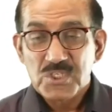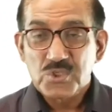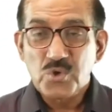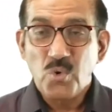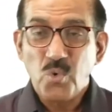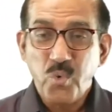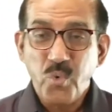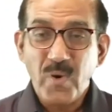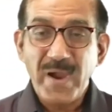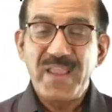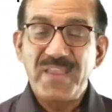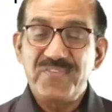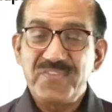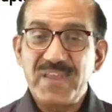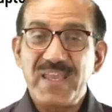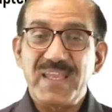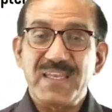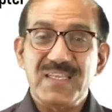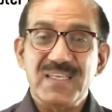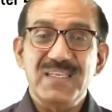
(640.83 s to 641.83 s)
So why
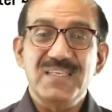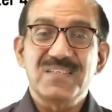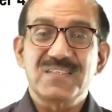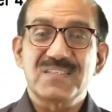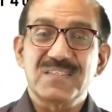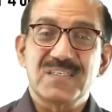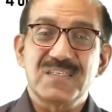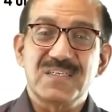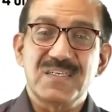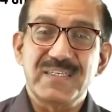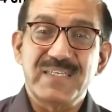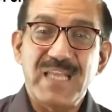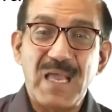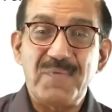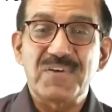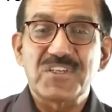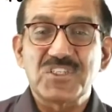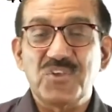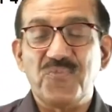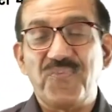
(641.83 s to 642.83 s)
there is
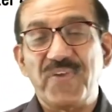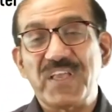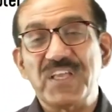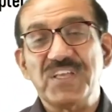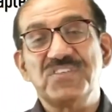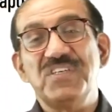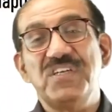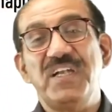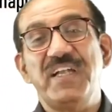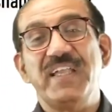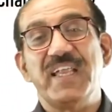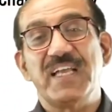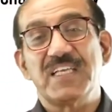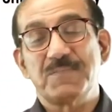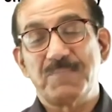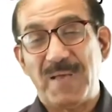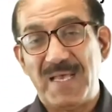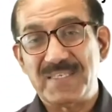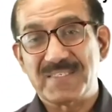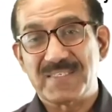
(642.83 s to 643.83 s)
diversification in
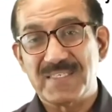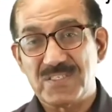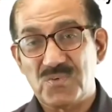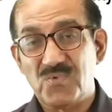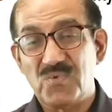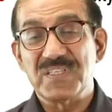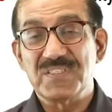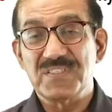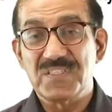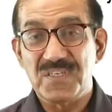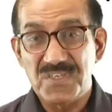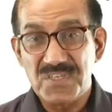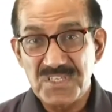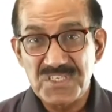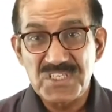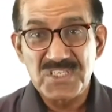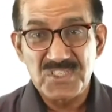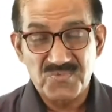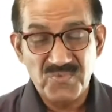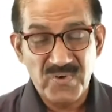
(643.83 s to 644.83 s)
India's basket? What are the
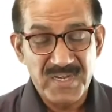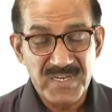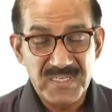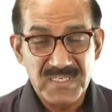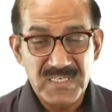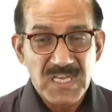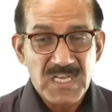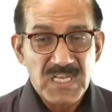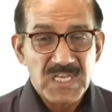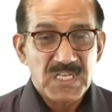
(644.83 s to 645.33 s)
reasons for it?